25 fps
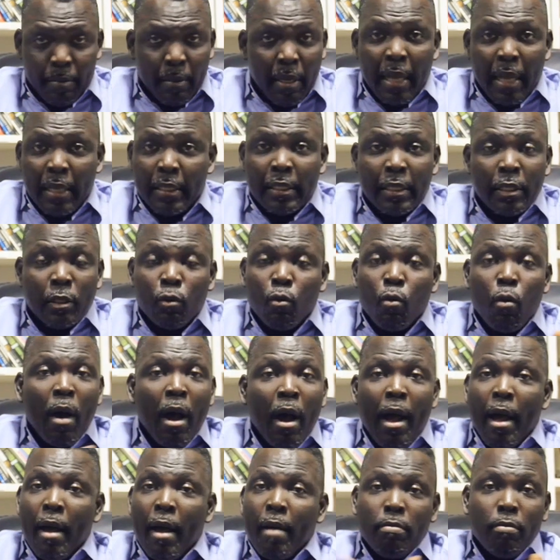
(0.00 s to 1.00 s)
as it
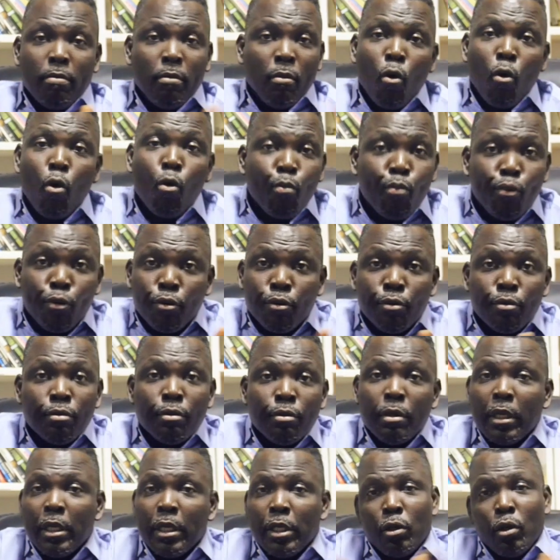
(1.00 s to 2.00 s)
were,
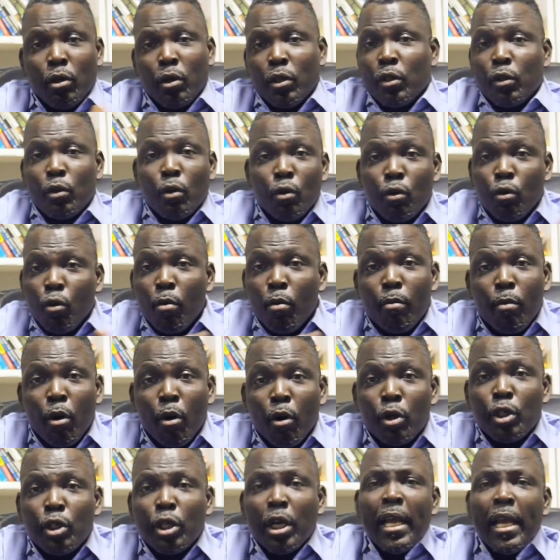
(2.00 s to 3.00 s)
open, they just don't know
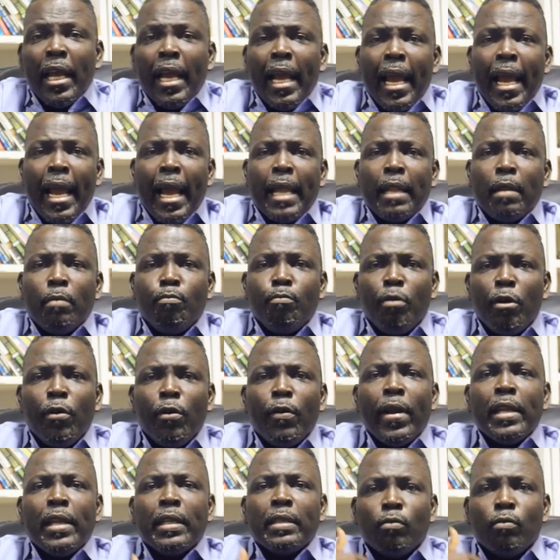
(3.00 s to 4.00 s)
much, and
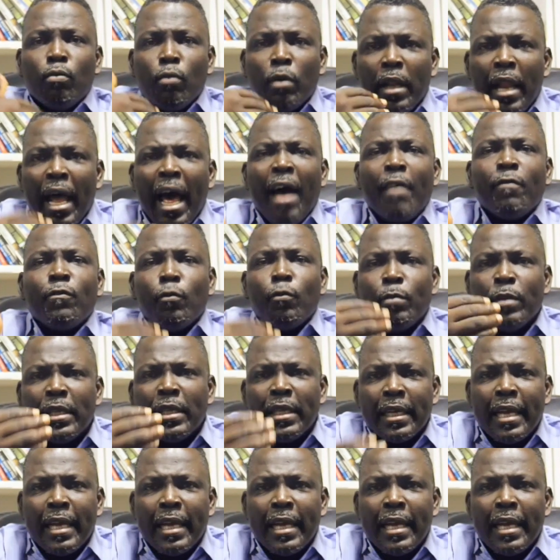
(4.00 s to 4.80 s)
parents will have to be the